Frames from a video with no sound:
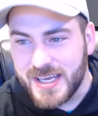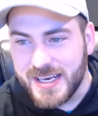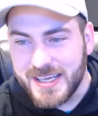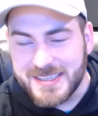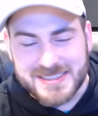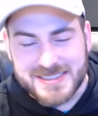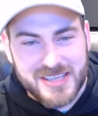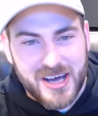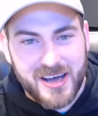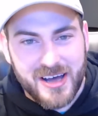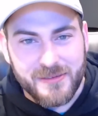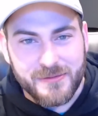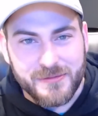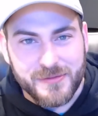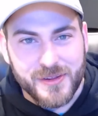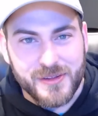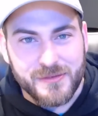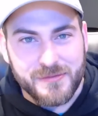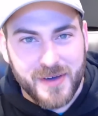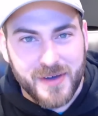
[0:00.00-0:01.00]
And it's not
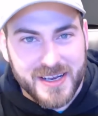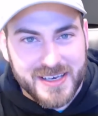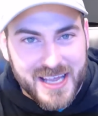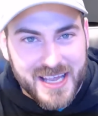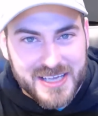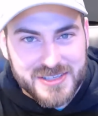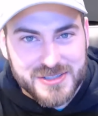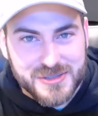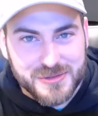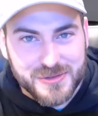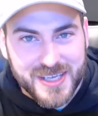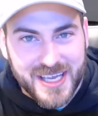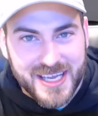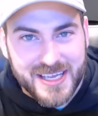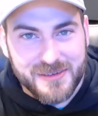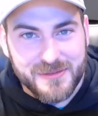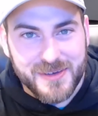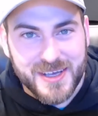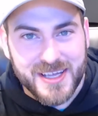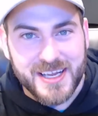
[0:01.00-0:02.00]
for the financial
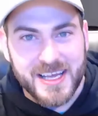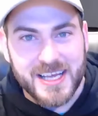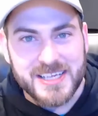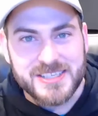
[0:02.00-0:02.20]
gain of it.